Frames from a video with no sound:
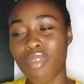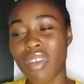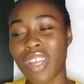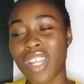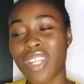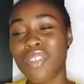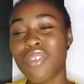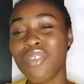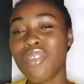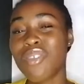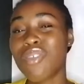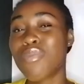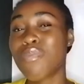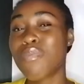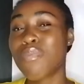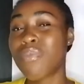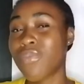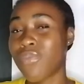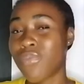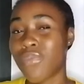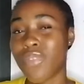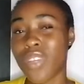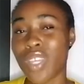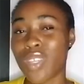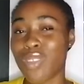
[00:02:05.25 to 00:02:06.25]
But I just
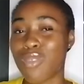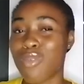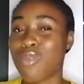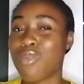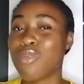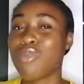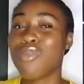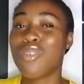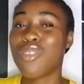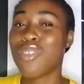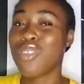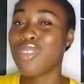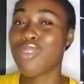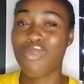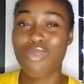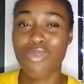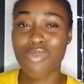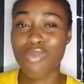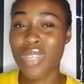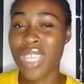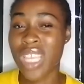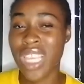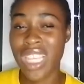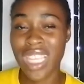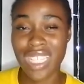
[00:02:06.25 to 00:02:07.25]
prefer you don't
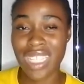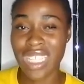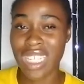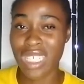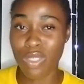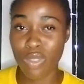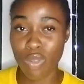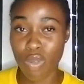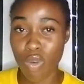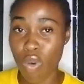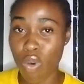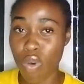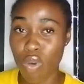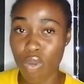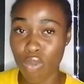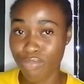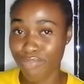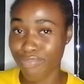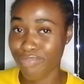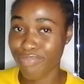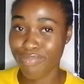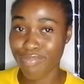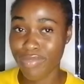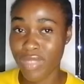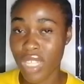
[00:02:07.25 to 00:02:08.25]
just do heat at all.
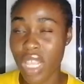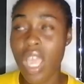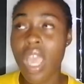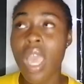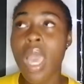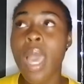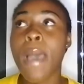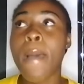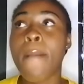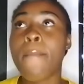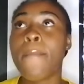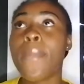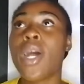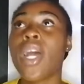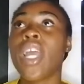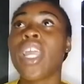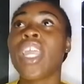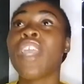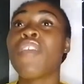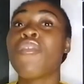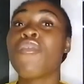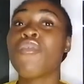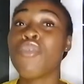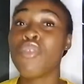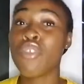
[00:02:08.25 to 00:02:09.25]

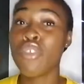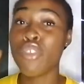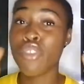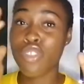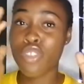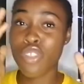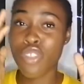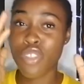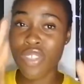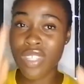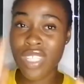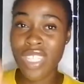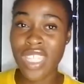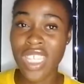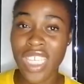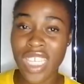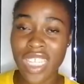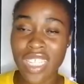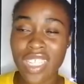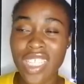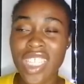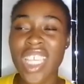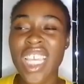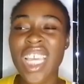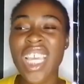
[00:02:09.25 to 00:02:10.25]
But if you want to use
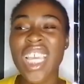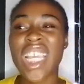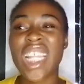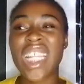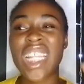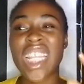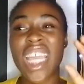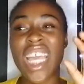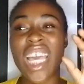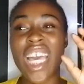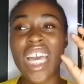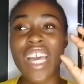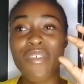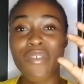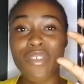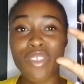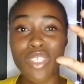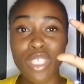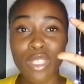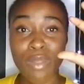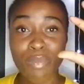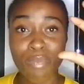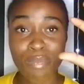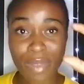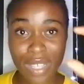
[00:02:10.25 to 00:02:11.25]
heat, they have
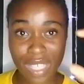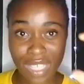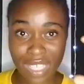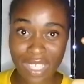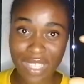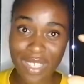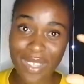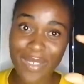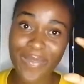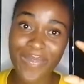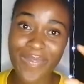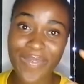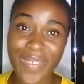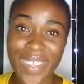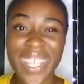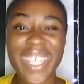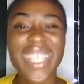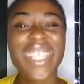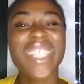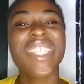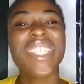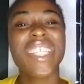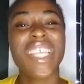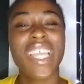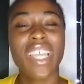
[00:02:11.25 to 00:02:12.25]
a
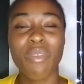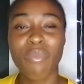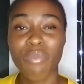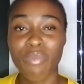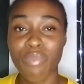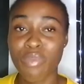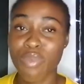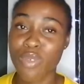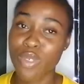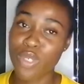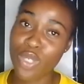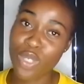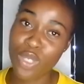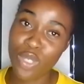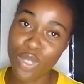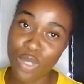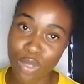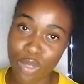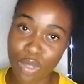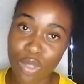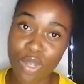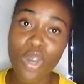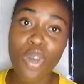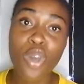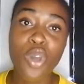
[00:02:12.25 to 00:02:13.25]
specific
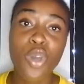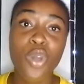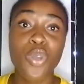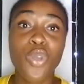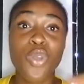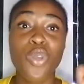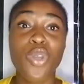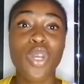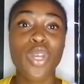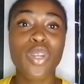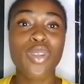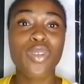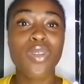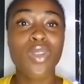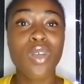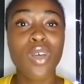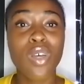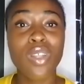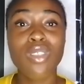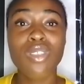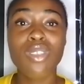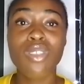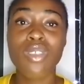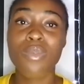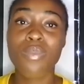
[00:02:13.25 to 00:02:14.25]
temperature. You're
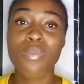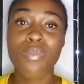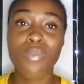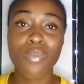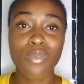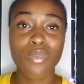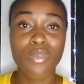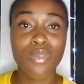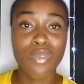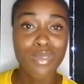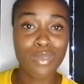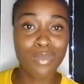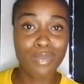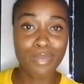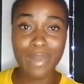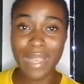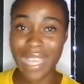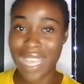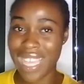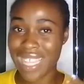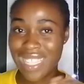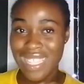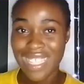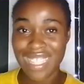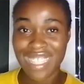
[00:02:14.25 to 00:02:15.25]
not supposed to
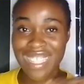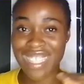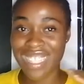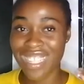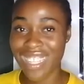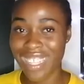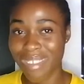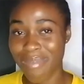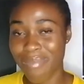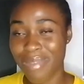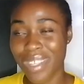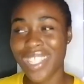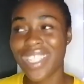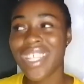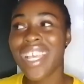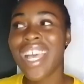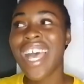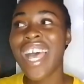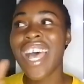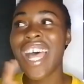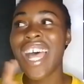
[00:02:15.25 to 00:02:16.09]
pass the limit.